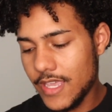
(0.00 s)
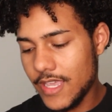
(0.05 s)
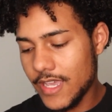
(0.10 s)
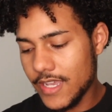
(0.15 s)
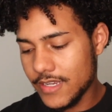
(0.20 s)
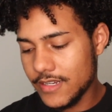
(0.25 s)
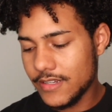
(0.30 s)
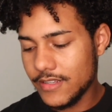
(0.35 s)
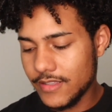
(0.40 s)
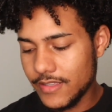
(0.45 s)

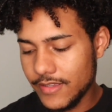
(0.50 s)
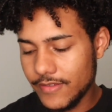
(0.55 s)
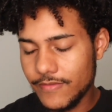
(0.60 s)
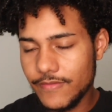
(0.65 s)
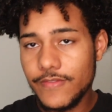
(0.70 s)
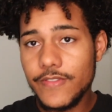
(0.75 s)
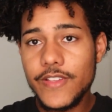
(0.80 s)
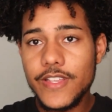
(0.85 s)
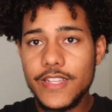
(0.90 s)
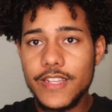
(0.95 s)
actually
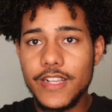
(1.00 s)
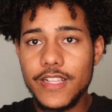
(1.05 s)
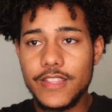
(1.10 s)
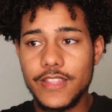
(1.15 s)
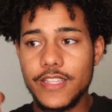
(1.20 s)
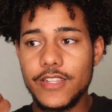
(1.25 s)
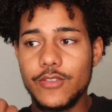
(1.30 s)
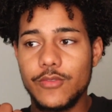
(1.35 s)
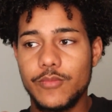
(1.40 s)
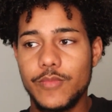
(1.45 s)
fit a
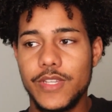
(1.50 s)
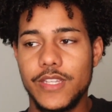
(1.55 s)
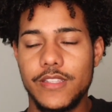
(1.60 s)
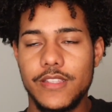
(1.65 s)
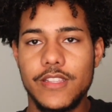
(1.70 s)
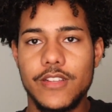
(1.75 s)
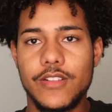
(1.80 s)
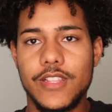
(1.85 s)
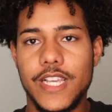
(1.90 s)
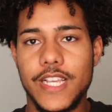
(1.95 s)
little
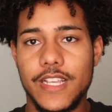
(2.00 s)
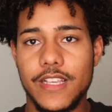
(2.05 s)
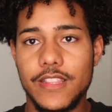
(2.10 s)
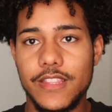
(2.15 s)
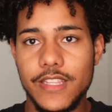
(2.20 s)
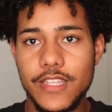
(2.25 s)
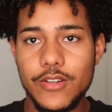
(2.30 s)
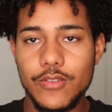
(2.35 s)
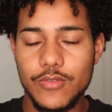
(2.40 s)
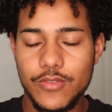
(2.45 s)
bit. They're like a
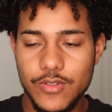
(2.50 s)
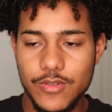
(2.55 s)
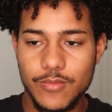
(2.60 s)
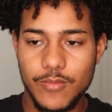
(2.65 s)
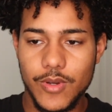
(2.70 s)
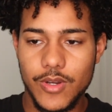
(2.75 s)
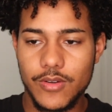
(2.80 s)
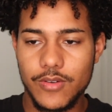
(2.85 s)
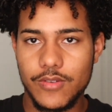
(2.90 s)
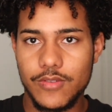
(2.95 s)
little
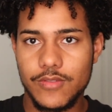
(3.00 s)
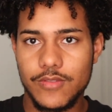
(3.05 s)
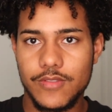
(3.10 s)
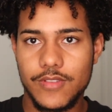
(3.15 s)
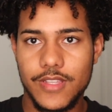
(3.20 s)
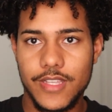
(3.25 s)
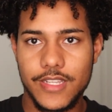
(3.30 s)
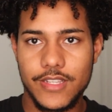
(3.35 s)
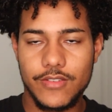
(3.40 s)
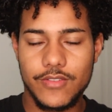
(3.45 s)
small.
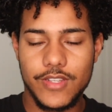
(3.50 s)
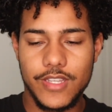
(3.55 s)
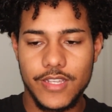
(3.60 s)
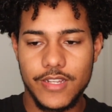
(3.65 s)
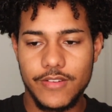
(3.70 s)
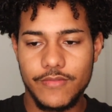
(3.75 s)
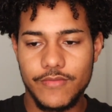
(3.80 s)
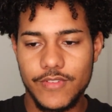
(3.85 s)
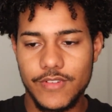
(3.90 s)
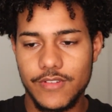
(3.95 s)
Like you
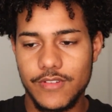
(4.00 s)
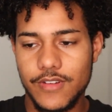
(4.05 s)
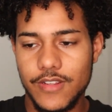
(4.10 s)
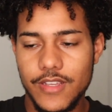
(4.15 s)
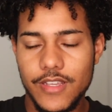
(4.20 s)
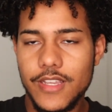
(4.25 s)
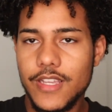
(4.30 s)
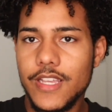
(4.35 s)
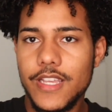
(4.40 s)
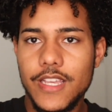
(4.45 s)
can't even,
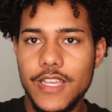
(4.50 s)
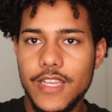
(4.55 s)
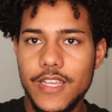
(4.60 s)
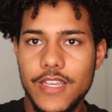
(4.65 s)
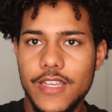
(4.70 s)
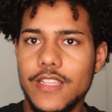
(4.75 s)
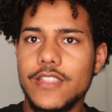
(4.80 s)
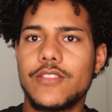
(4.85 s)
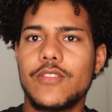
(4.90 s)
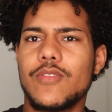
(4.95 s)

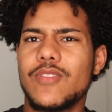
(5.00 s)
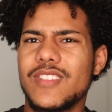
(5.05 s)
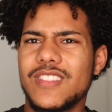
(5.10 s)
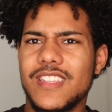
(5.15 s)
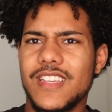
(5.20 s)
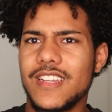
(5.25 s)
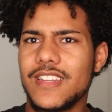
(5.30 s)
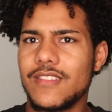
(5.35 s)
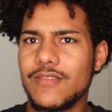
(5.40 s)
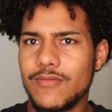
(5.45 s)
so it's
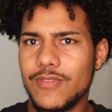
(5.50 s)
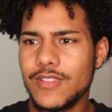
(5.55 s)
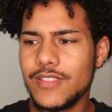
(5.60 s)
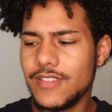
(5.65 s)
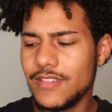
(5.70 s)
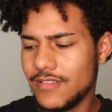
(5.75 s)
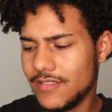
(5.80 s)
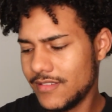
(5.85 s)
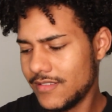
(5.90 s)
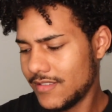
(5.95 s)
like
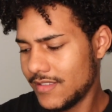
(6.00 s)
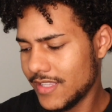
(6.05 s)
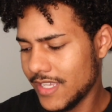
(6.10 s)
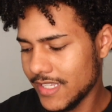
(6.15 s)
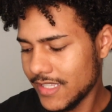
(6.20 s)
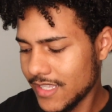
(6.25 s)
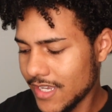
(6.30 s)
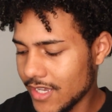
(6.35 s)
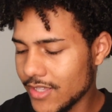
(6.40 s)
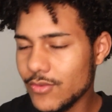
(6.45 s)
really,
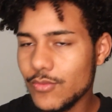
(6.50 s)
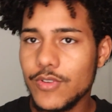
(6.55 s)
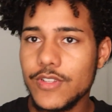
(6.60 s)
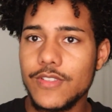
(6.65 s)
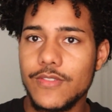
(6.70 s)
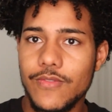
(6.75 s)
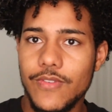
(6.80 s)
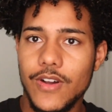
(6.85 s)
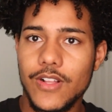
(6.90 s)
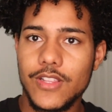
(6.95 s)
like the other
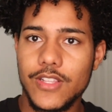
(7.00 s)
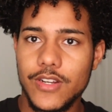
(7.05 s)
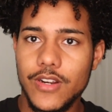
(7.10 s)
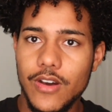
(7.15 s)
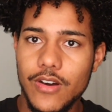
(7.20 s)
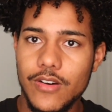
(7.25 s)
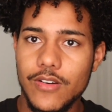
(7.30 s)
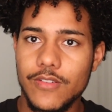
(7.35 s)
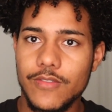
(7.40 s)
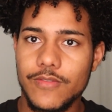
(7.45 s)
ones falling
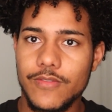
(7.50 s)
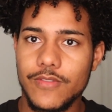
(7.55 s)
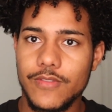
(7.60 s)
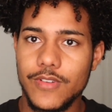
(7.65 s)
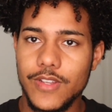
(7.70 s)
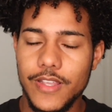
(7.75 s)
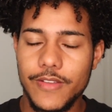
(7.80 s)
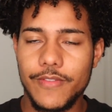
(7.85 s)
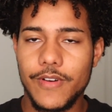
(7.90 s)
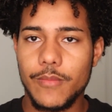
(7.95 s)
off
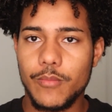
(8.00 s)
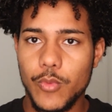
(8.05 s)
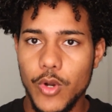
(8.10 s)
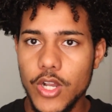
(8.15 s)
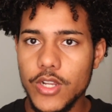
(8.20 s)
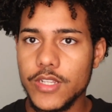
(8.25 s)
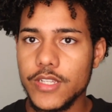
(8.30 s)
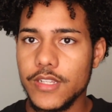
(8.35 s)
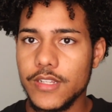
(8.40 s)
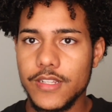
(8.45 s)
if I'm
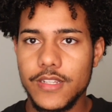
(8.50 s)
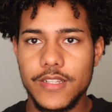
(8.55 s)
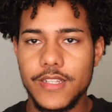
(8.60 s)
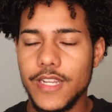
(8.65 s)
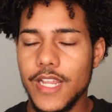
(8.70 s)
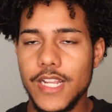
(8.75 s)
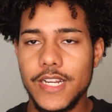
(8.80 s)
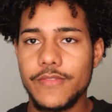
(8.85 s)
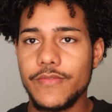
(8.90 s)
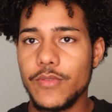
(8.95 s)
walking,
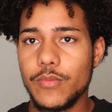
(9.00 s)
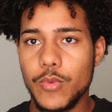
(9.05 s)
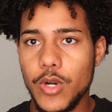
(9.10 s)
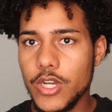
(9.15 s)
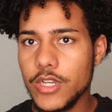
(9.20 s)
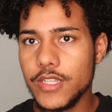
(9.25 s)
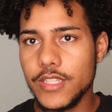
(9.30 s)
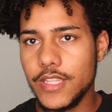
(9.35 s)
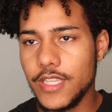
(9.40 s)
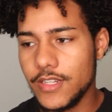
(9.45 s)
not even
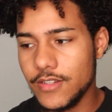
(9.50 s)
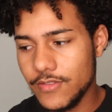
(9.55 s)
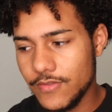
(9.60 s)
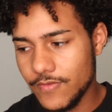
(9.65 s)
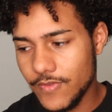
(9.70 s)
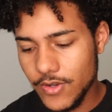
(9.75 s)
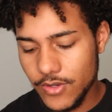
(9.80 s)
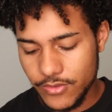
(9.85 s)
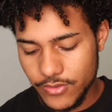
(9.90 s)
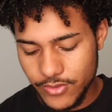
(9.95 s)
walking, they just
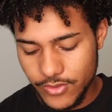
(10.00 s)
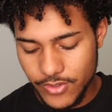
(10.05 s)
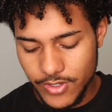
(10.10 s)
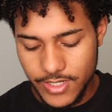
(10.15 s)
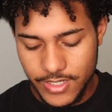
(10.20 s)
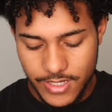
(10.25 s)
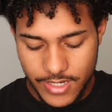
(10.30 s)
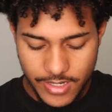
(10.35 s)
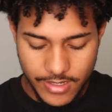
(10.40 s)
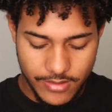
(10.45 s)
fall
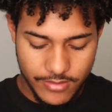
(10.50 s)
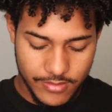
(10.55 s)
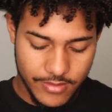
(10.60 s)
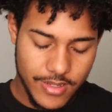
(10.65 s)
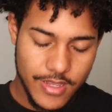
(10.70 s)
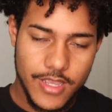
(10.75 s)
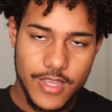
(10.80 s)
straight down.